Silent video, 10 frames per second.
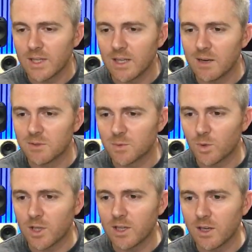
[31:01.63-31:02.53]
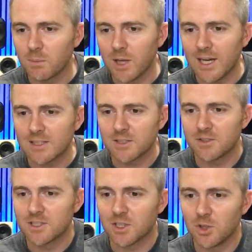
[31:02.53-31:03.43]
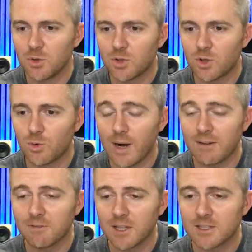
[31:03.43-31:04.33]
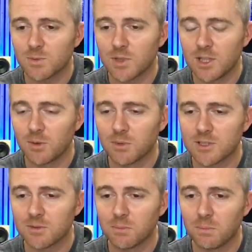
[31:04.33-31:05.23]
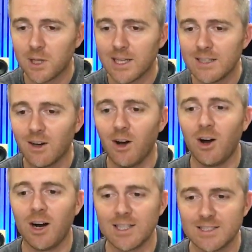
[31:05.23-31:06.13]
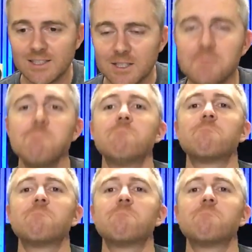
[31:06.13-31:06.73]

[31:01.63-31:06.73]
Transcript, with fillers: Gamer's working on a Black Series Luke Graflex with neopixel blade. Awesome.